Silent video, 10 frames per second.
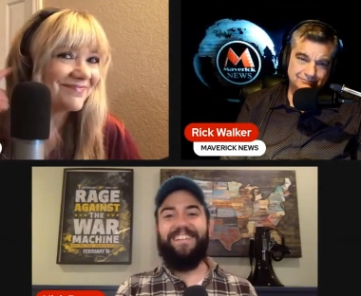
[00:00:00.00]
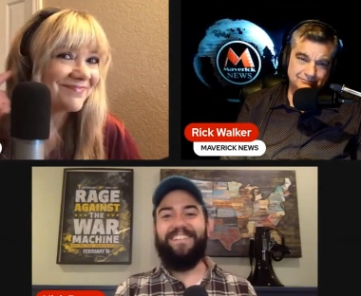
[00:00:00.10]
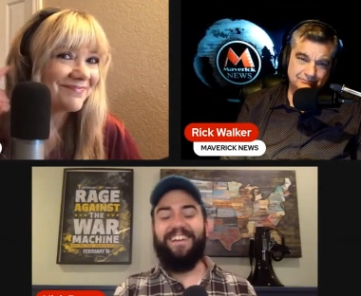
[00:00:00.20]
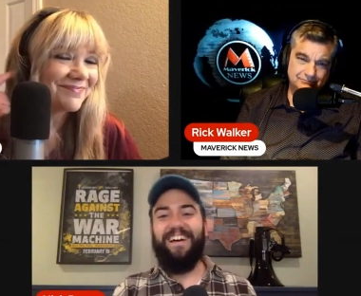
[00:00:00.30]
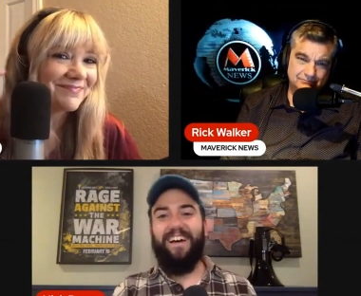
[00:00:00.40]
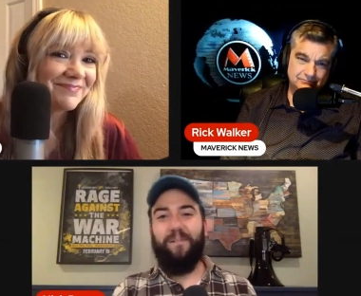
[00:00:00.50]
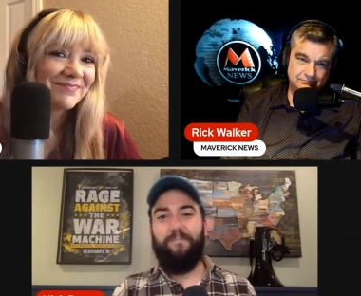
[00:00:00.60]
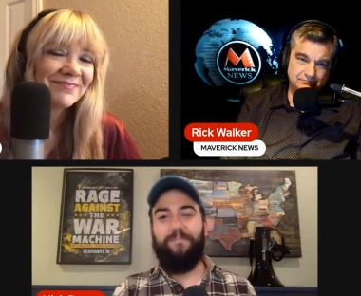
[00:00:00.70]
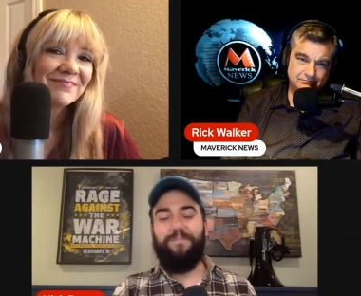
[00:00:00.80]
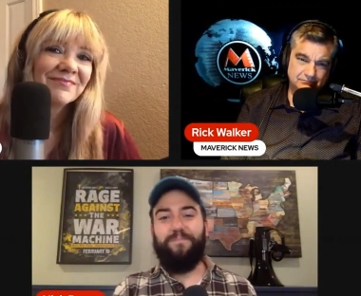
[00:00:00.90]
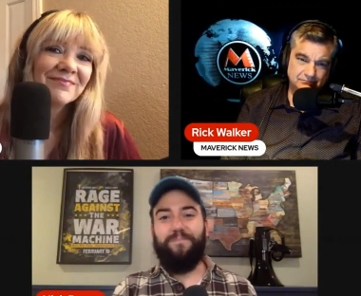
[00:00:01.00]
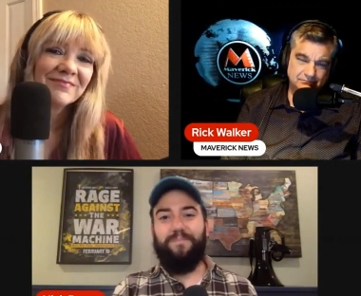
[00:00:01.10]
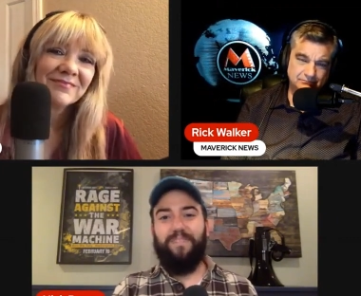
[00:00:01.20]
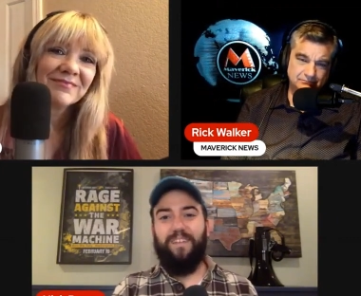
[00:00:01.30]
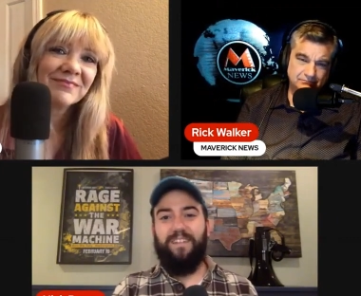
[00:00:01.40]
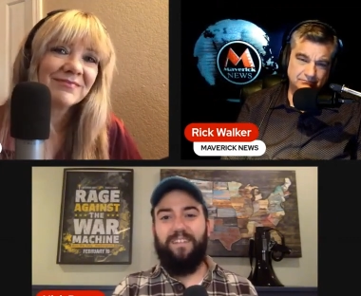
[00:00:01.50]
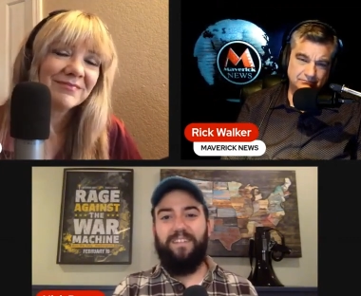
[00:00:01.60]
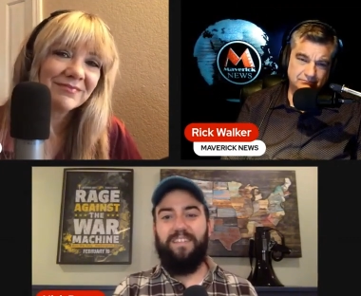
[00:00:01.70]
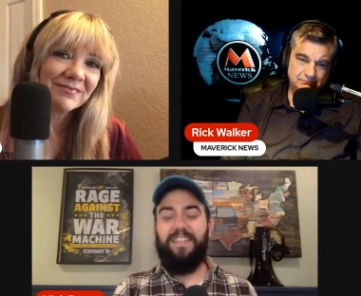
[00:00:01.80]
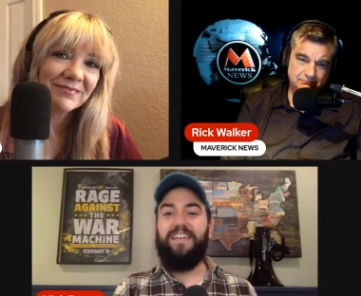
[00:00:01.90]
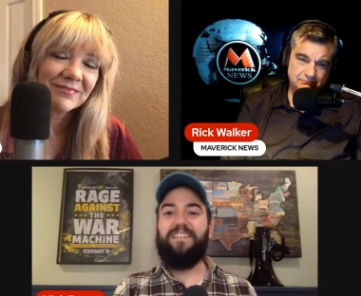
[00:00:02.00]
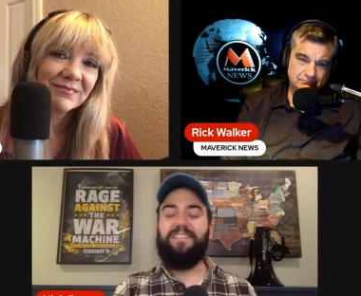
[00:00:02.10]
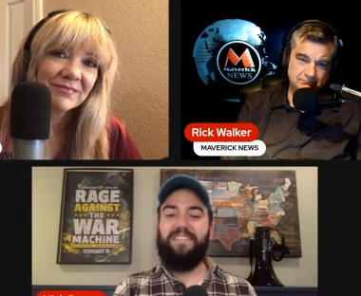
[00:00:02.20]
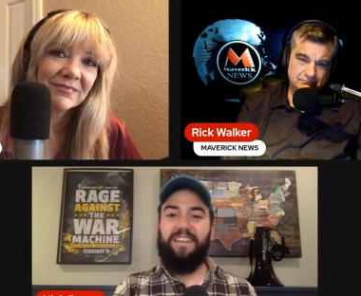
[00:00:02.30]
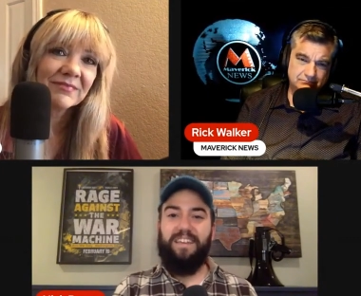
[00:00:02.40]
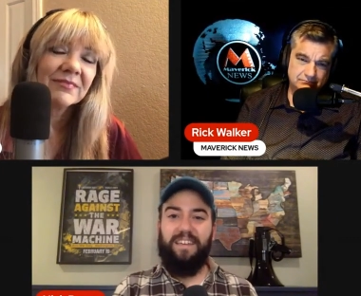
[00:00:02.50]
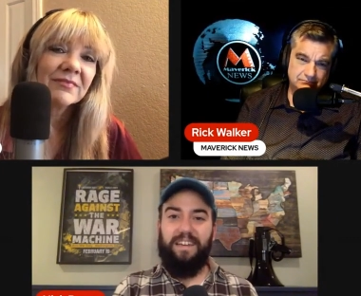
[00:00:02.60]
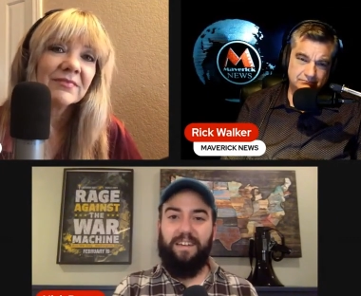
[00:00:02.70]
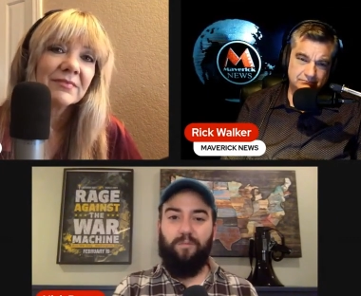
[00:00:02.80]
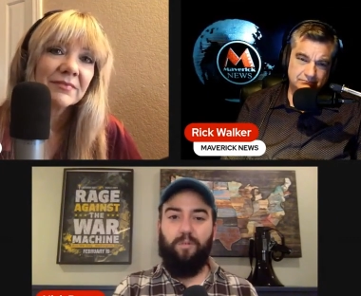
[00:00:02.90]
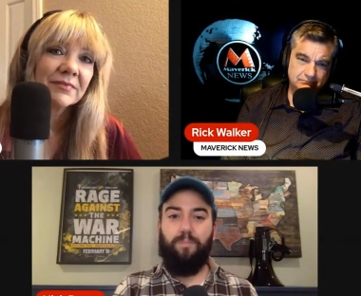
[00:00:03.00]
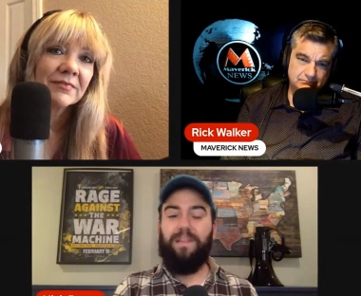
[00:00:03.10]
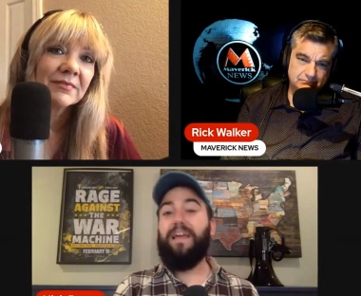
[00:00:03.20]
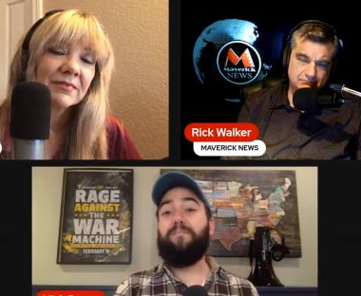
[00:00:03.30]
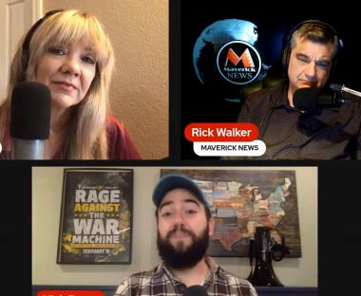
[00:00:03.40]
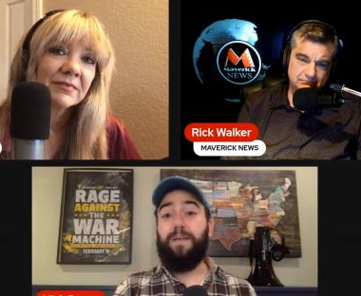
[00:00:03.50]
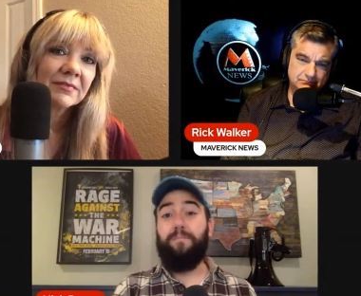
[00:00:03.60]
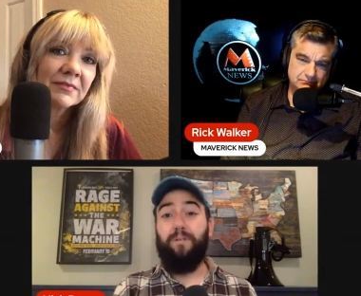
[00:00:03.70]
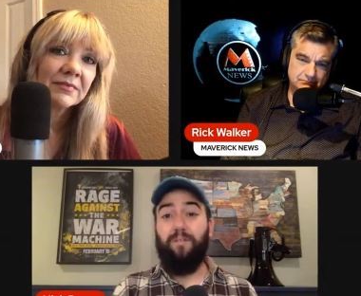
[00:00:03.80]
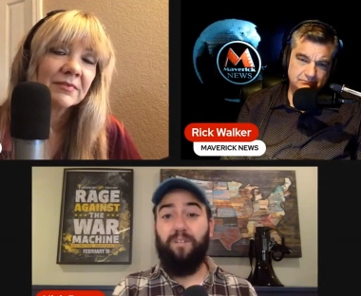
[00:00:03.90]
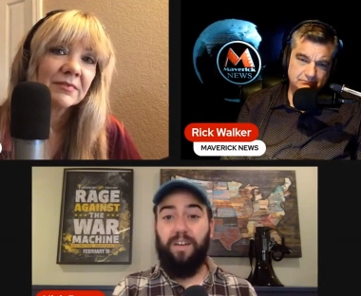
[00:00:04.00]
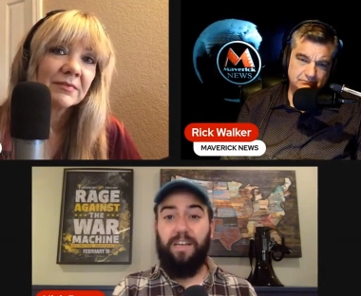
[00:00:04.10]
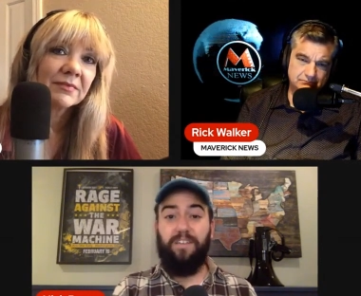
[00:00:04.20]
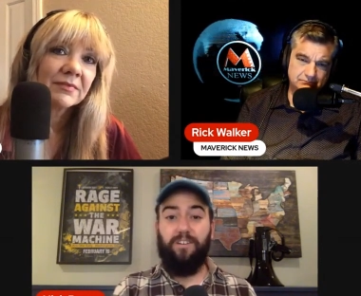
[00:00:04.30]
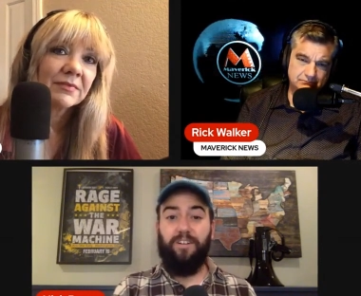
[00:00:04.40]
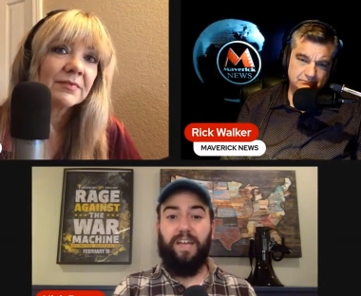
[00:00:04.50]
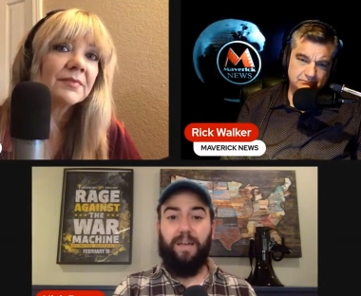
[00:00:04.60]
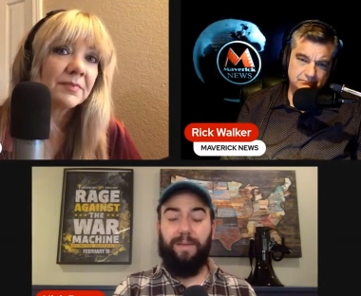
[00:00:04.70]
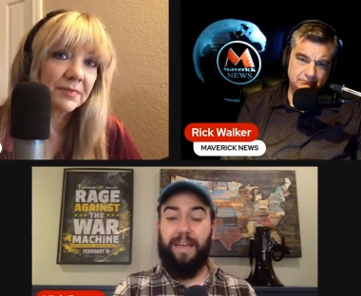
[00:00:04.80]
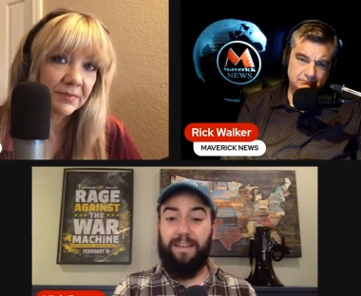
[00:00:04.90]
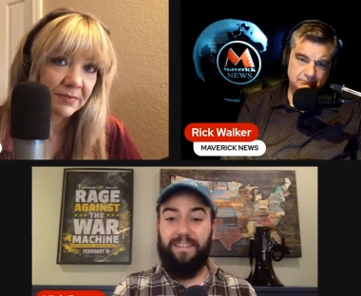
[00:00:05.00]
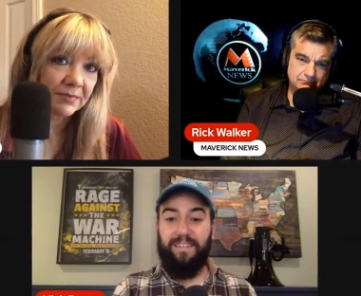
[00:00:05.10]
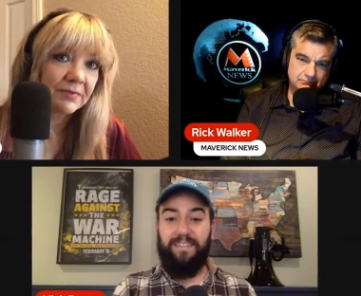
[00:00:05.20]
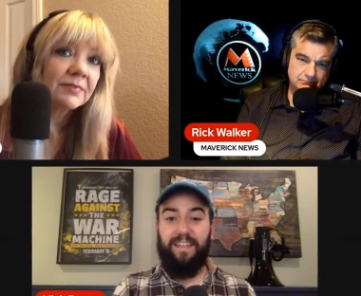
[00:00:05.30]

Speaker 1: is um, the DNC will plant people in your campaign.